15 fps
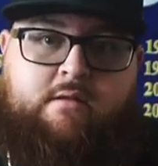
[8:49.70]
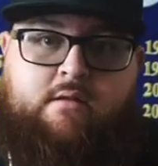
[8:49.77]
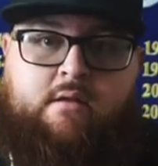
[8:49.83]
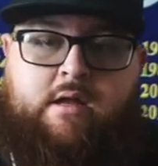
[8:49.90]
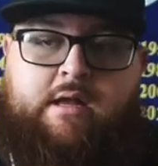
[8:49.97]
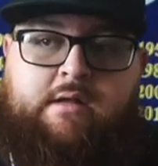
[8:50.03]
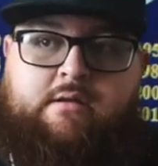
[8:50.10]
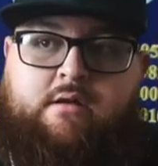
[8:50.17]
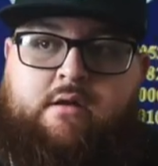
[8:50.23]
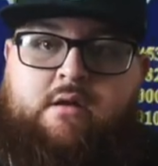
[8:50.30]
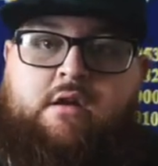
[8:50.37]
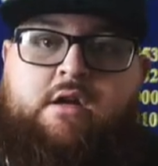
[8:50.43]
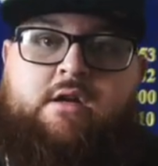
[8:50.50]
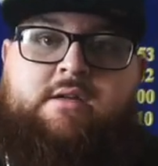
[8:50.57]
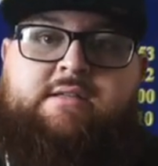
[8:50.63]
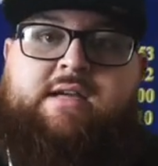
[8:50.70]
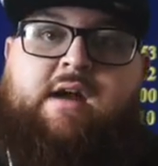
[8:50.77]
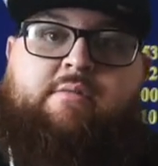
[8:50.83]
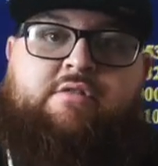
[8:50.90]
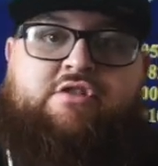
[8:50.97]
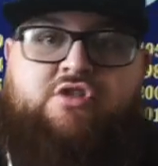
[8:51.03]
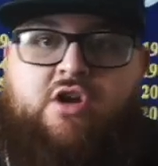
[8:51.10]
and uh,
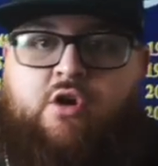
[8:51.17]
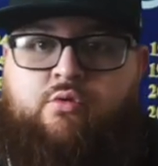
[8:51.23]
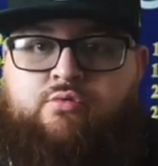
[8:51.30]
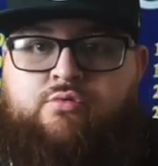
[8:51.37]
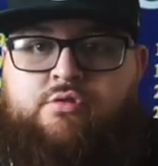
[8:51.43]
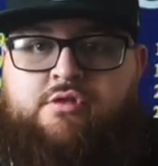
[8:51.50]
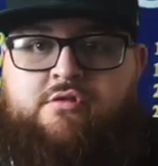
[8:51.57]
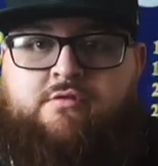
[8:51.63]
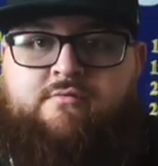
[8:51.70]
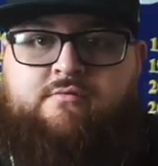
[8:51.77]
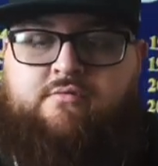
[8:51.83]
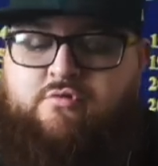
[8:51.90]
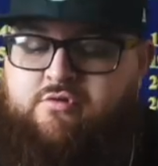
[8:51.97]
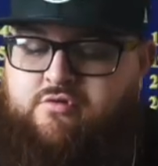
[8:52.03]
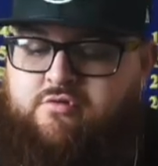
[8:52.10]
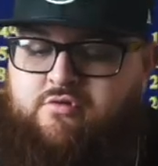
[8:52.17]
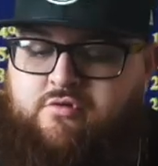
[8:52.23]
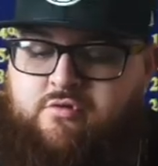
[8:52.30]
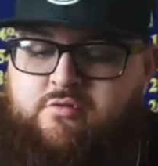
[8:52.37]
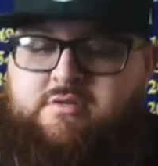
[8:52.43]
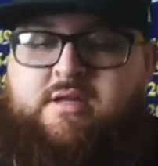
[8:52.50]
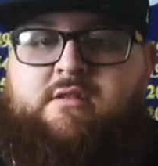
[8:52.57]
Tyrus Jones. You you, you
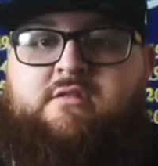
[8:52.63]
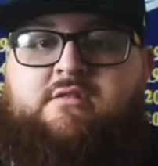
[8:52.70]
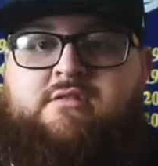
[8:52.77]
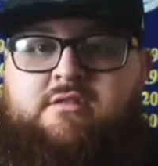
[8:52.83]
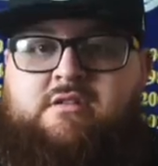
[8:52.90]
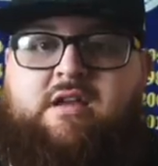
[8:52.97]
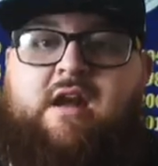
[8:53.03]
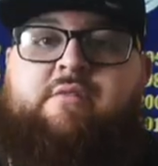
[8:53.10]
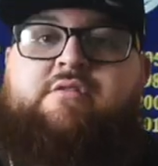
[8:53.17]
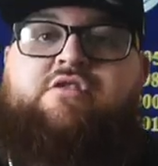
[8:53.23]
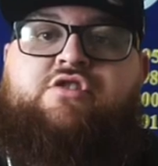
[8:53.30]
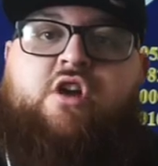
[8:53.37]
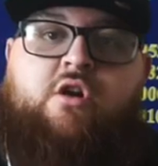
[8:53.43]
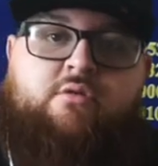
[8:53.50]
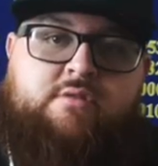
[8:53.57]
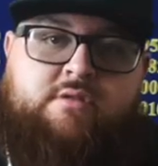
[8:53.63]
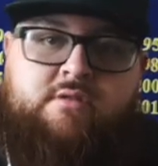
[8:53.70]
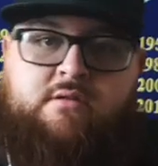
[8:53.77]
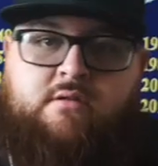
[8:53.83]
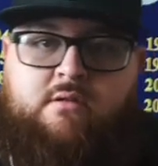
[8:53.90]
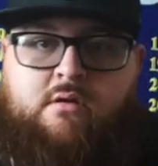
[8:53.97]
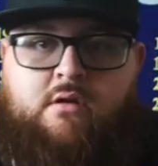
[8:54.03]
know Tyrese Tyrus Jones.
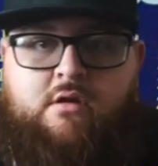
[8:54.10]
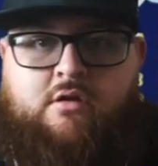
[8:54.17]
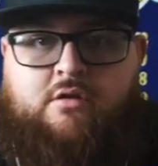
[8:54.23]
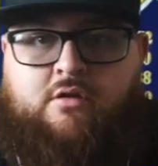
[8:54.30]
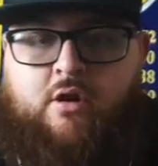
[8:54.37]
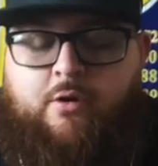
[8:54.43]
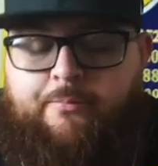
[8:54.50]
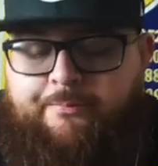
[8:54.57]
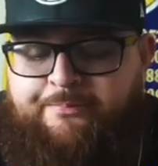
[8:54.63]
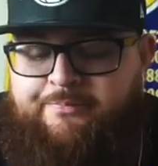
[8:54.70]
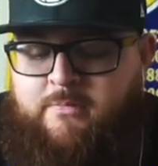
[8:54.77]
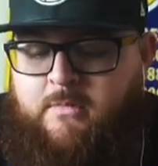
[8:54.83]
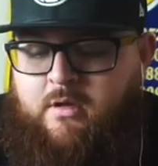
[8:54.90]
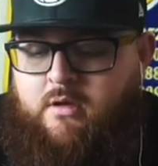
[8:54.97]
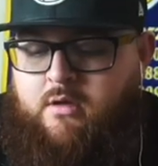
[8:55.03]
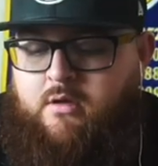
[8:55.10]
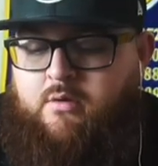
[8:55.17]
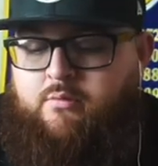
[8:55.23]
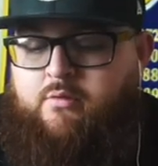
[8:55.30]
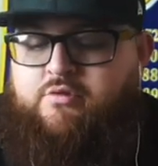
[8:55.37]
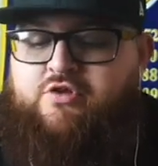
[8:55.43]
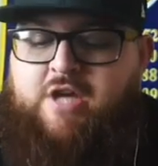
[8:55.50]
You know
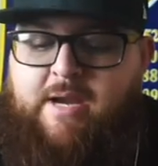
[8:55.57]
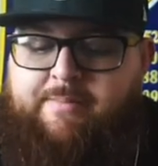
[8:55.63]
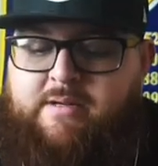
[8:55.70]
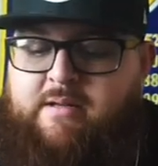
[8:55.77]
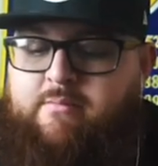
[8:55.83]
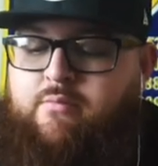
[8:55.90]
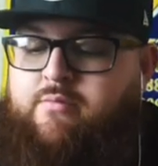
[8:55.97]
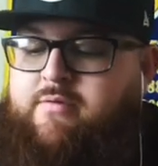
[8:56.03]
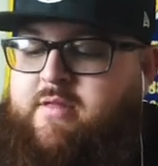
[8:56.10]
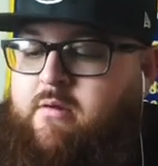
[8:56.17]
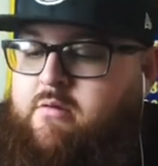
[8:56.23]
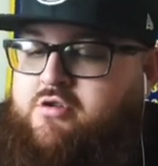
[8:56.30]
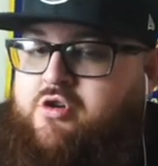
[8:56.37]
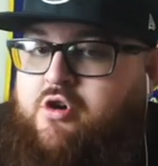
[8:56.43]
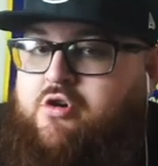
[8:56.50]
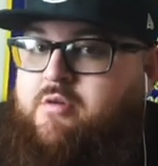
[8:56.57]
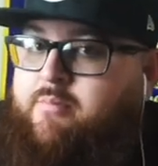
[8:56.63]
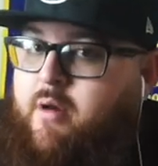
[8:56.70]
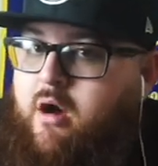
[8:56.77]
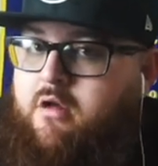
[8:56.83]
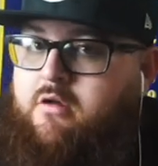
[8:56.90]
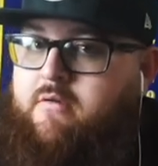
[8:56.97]
we were trapping them. They were turning the
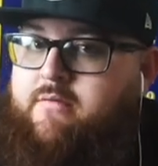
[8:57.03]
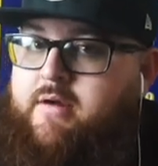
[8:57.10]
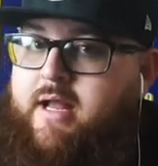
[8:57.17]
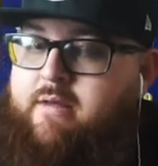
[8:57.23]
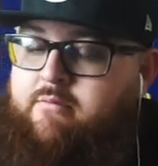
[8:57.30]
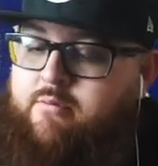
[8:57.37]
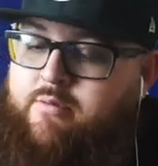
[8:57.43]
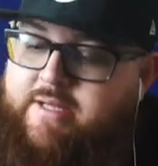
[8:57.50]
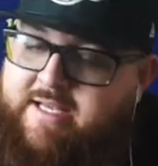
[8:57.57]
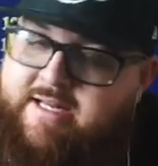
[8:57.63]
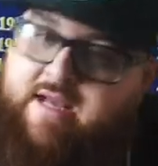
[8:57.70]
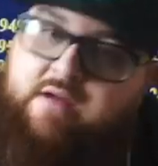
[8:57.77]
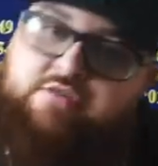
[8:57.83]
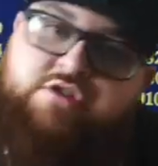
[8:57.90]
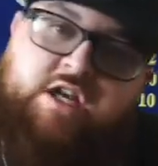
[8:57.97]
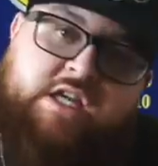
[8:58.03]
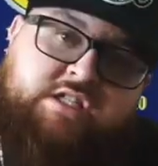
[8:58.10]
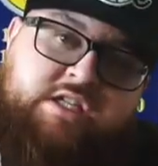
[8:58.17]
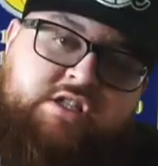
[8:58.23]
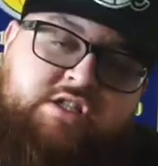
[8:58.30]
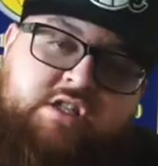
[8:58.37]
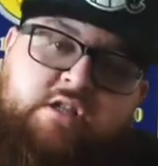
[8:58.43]
ball over, and we would get out in
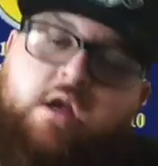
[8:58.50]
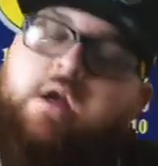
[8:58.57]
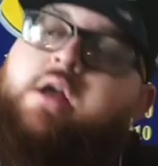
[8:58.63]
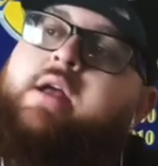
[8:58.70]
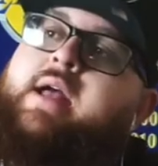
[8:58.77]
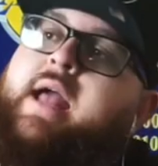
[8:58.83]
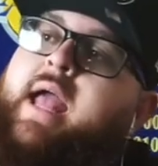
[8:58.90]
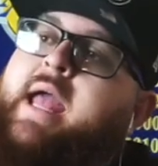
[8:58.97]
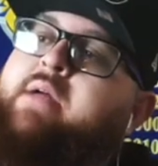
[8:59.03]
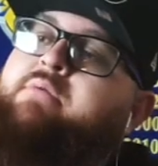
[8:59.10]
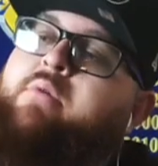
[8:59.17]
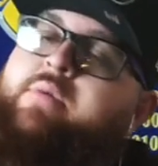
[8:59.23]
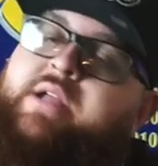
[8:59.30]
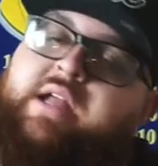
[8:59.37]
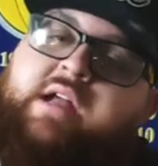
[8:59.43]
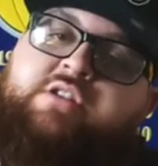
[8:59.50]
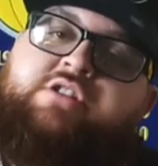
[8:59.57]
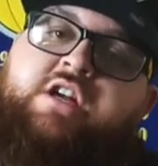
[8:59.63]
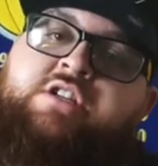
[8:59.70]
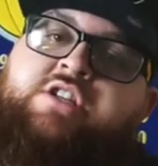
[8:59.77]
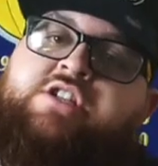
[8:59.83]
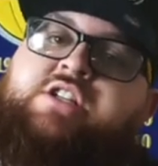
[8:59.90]
transition. And when we get out in
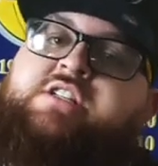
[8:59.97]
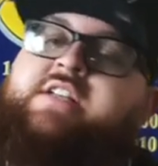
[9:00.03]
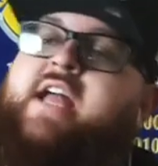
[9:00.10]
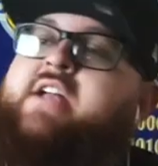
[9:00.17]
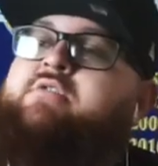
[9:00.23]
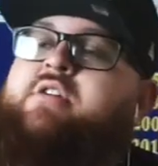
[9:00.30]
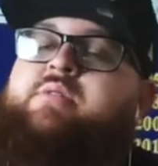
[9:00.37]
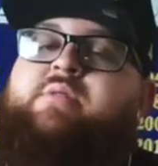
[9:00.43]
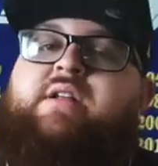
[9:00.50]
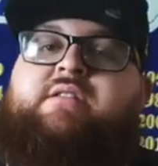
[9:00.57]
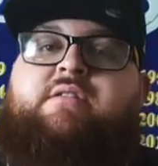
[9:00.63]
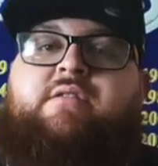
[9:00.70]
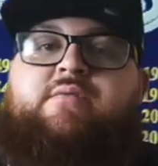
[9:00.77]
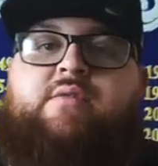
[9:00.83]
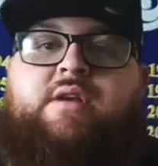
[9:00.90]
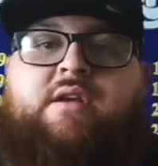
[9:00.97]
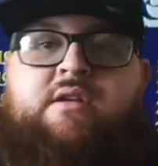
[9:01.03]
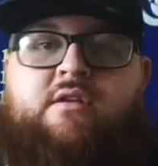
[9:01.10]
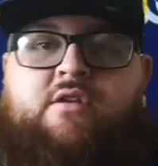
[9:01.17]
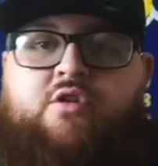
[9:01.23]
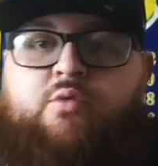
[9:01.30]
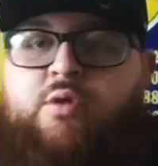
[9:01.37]
transition, Dan Green would hit the
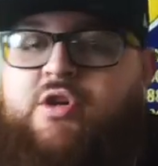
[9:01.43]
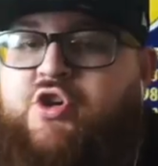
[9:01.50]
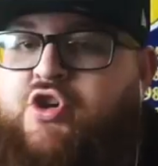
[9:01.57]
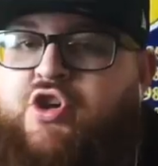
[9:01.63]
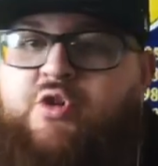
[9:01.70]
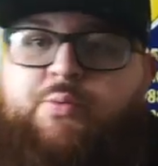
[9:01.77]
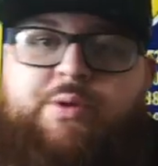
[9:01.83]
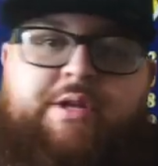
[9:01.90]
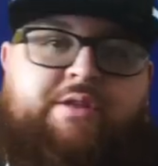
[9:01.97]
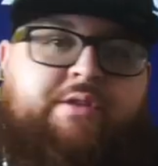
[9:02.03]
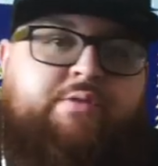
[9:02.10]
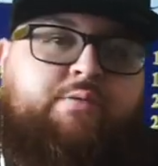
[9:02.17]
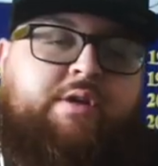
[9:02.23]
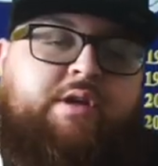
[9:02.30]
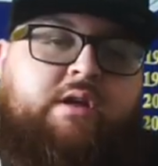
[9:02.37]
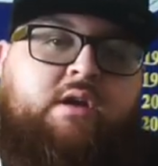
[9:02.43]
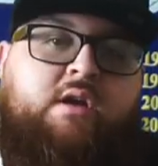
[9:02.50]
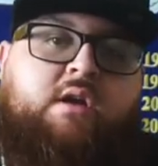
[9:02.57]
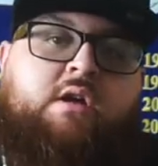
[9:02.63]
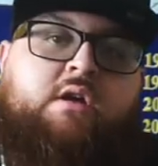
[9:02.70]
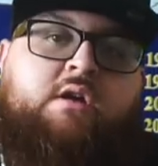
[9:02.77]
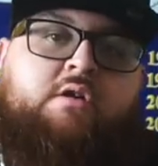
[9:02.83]
three. Quinn Cook would hit the three.
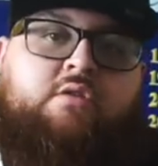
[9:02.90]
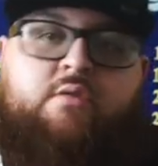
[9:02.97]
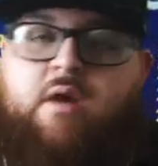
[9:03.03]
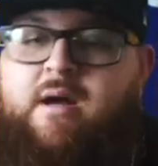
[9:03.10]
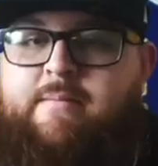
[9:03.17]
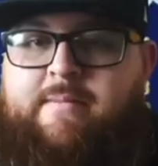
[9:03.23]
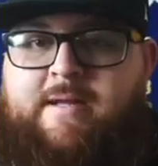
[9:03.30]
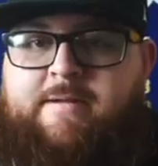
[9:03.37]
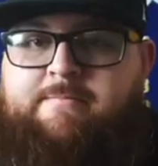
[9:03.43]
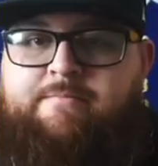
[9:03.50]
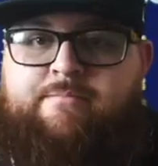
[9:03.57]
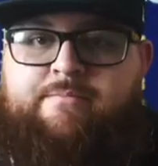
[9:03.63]
You know what I mean?